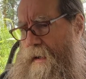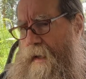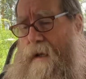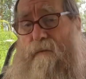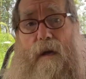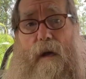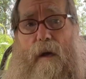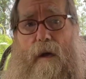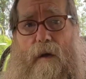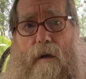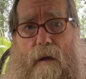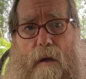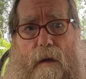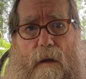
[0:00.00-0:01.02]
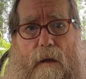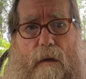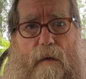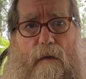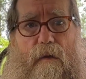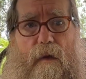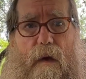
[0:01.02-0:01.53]
living on
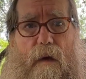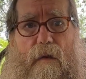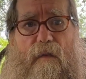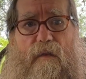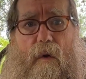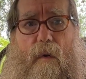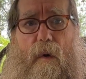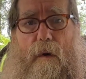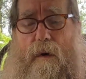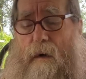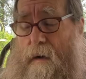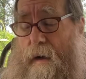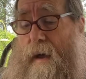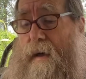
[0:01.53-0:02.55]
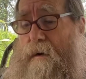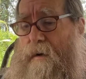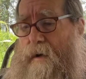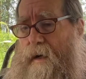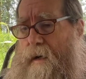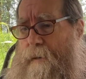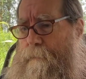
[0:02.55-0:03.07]
uh, solar
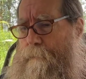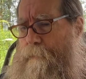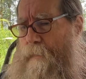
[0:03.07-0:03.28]
energy